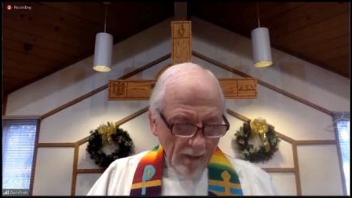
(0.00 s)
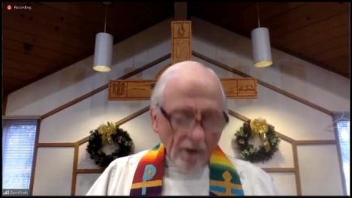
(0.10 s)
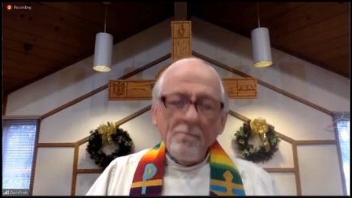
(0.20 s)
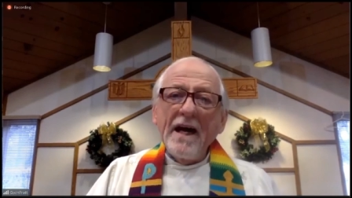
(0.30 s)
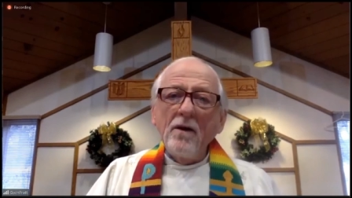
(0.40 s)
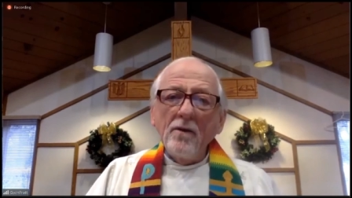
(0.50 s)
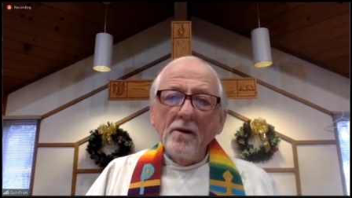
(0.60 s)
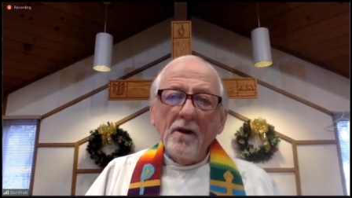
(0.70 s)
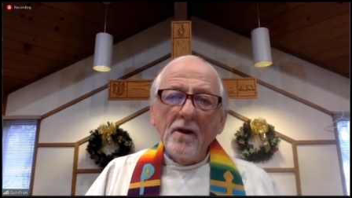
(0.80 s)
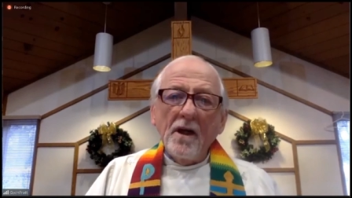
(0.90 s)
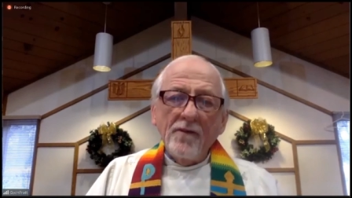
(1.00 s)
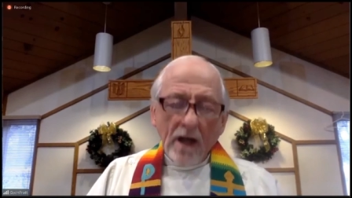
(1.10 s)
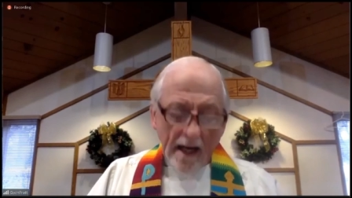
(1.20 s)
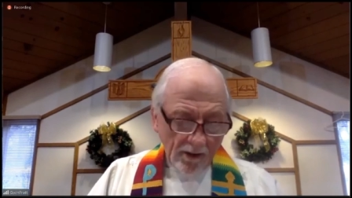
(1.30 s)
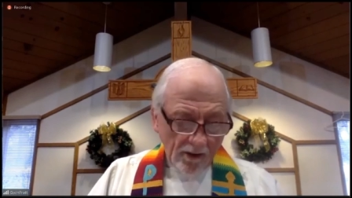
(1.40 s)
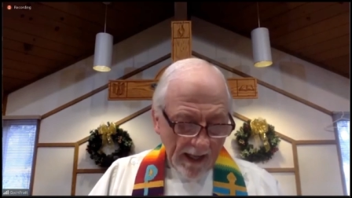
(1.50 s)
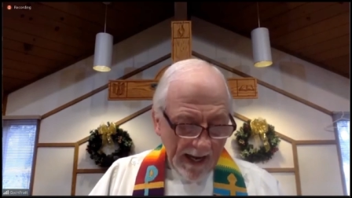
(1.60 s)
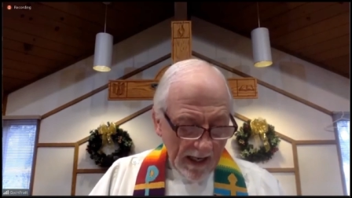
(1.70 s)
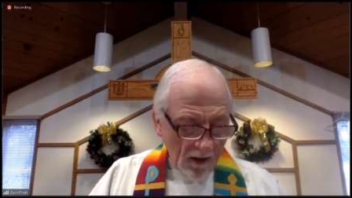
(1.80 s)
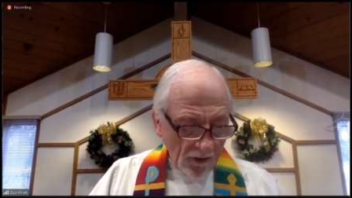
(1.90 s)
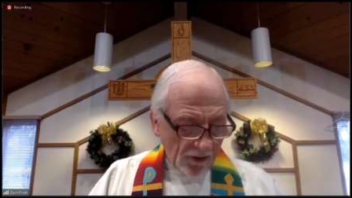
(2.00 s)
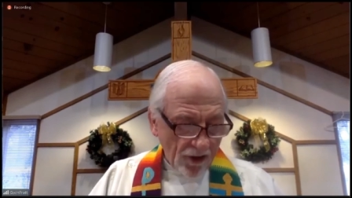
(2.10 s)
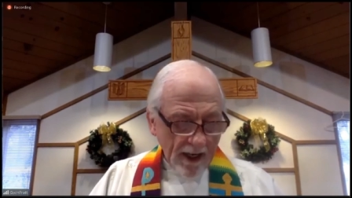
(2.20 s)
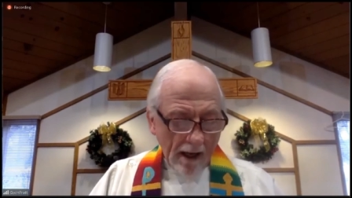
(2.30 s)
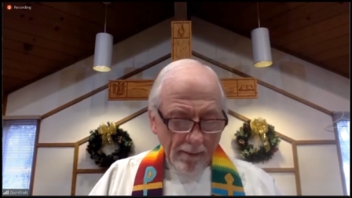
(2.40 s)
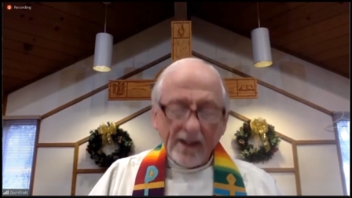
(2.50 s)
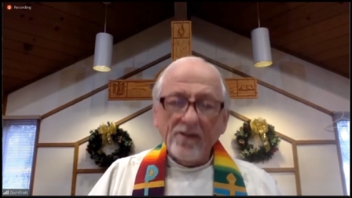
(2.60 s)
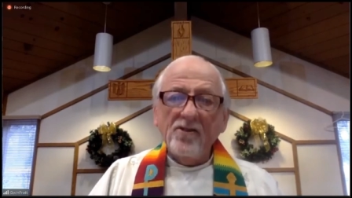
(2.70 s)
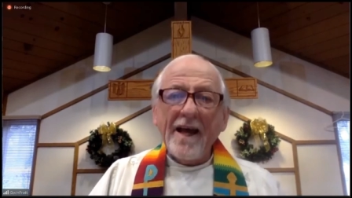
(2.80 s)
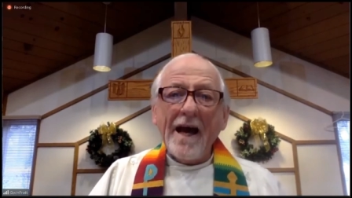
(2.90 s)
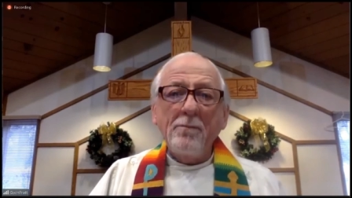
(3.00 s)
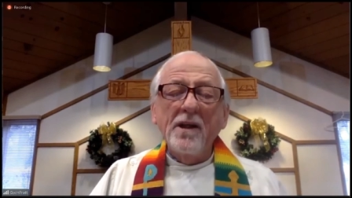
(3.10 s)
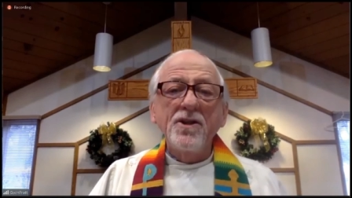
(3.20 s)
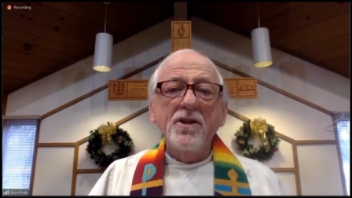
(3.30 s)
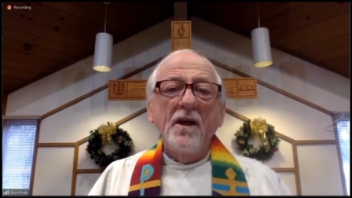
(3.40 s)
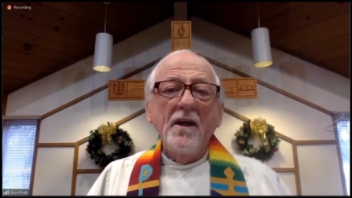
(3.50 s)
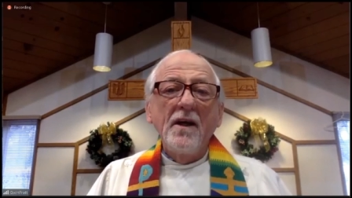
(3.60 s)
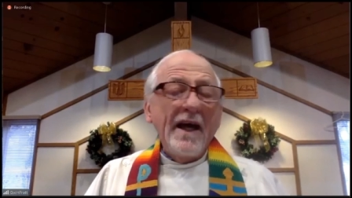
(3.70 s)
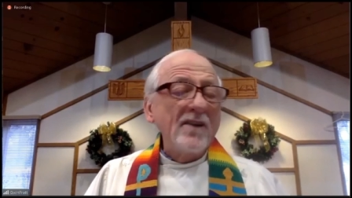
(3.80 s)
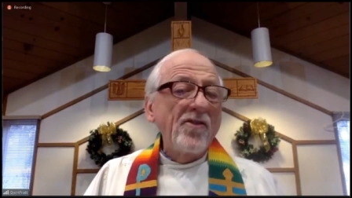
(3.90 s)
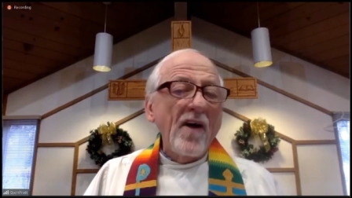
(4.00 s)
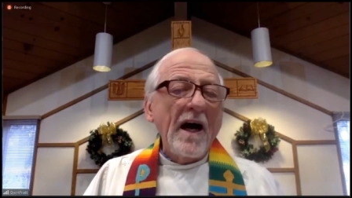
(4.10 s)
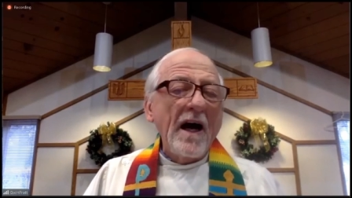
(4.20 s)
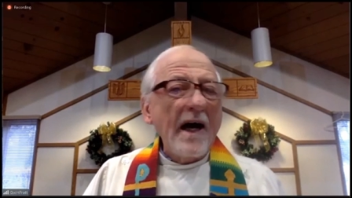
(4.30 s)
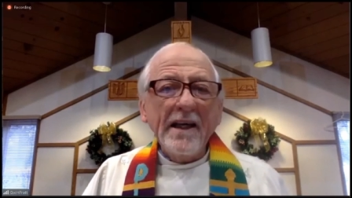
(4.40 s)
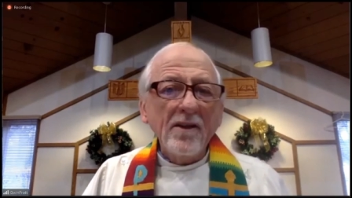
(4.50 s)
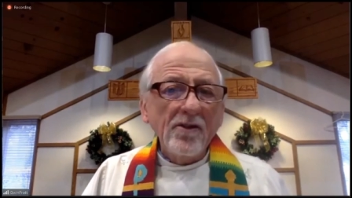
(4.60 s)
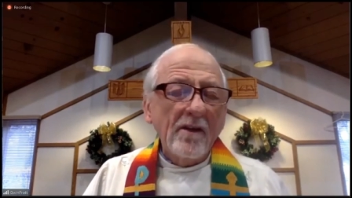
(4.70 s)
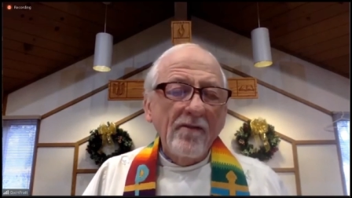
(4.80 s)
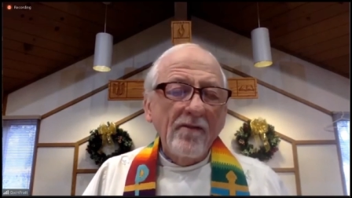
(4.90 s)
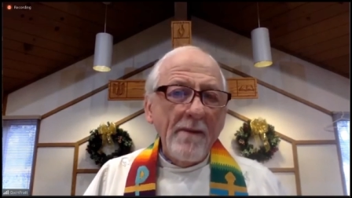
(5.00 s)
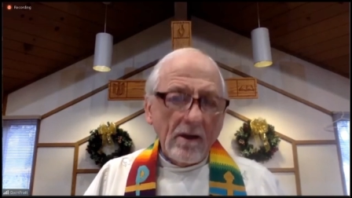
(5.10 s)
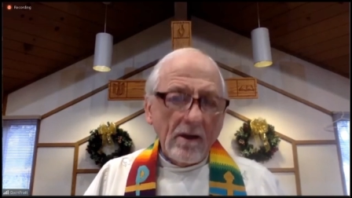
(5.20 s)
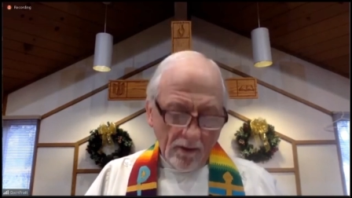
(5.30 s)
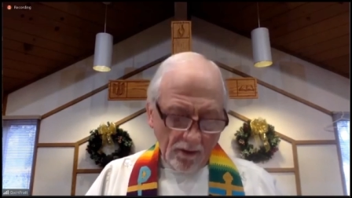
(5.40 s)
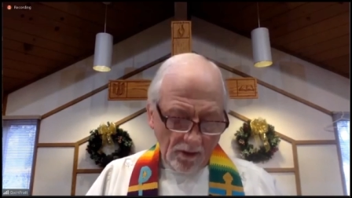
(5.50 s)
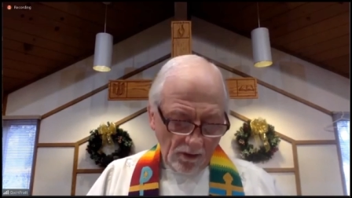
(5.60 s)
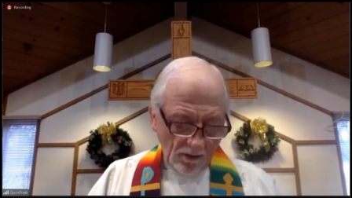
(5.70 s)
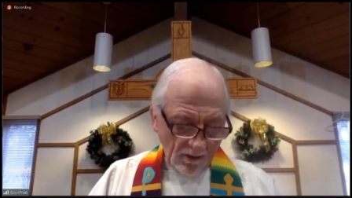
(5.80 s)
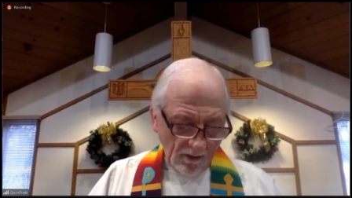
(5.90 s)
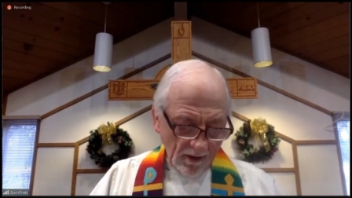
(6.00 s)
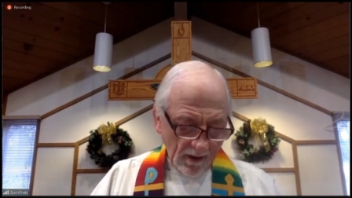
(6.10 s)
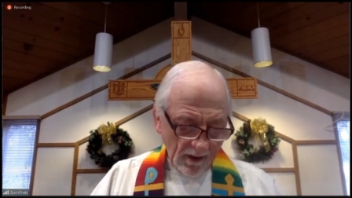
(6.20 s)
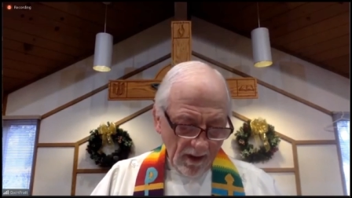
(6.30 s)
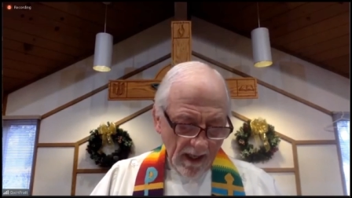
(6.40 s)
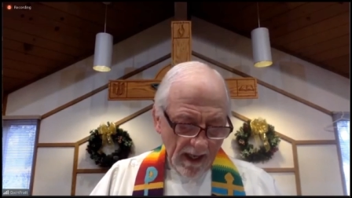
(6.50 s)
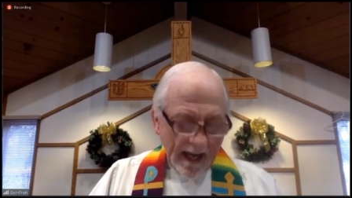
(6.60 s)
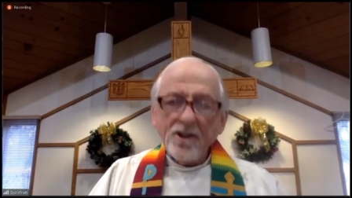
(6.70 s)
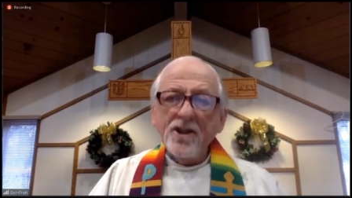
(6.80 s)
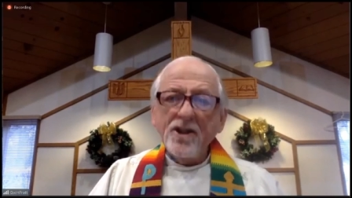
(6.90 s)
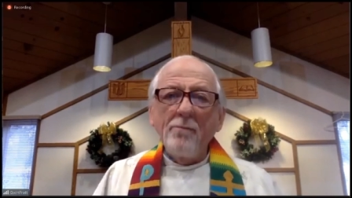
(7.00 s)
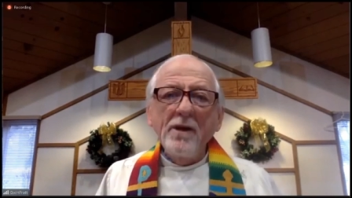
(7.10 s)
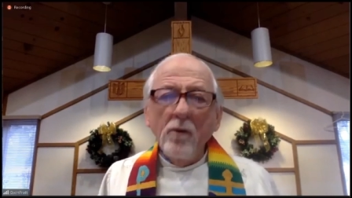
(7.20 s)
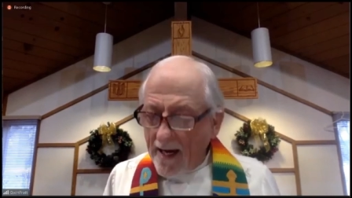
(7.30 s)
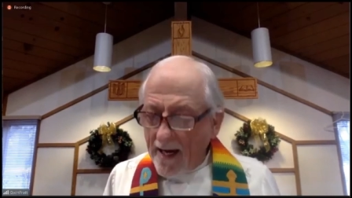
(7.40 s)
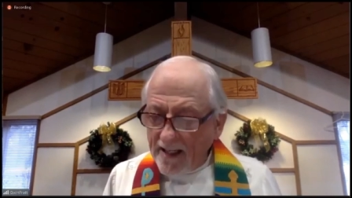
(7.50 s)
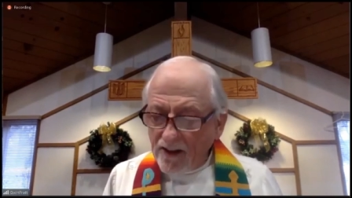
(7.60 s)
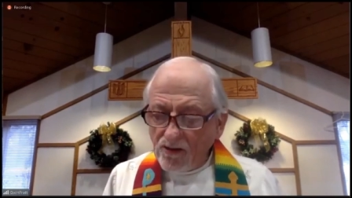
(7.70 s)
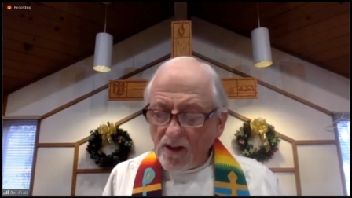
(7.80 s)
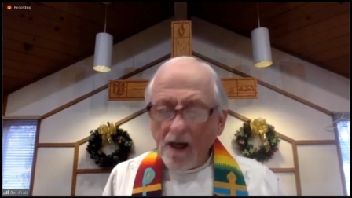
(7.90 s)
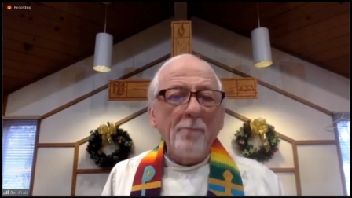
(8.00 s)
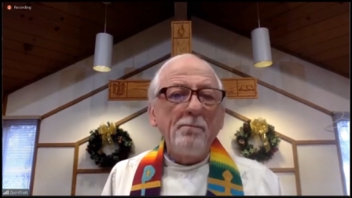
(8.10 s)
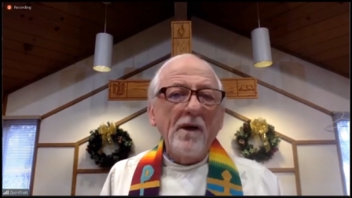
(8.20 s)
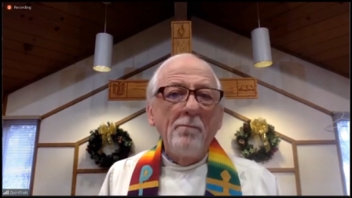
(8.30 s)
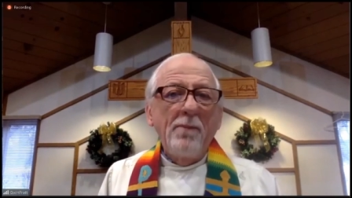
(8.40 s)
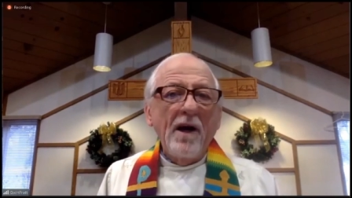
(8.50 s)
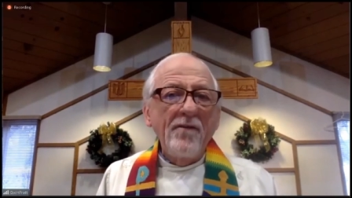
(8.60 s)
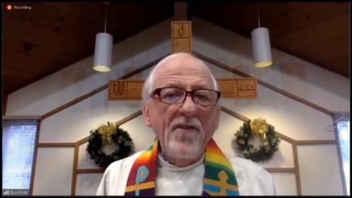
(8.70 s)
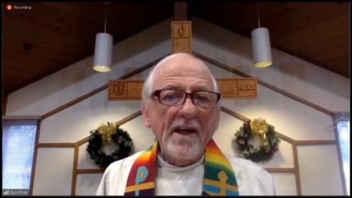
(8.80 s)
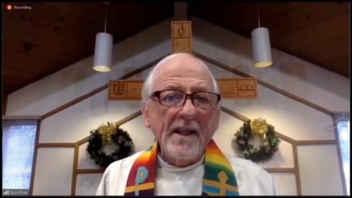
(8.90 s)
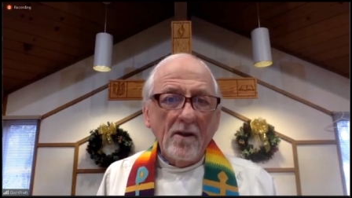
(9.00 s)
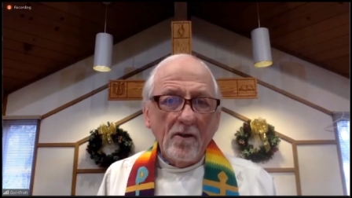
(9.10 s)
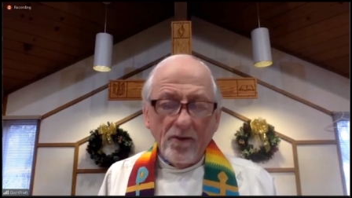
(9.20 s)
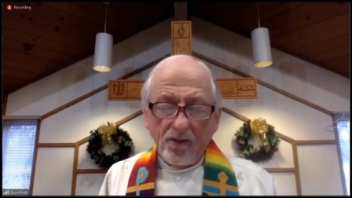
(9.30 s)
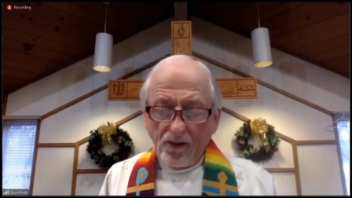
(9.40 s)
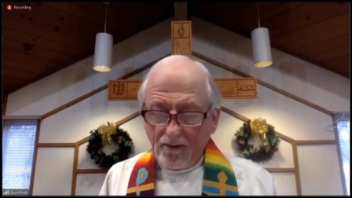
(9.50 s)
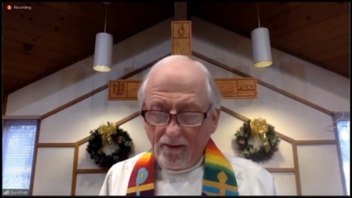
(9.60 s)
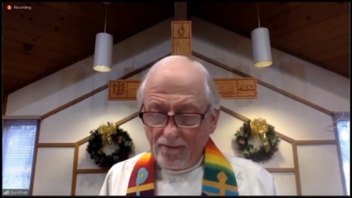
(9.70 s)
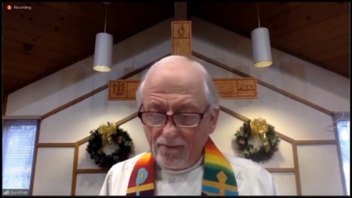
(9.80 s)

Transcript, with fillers: The mountain of God's house shall be established as the highest of the mountains and shall be raised up above the hills.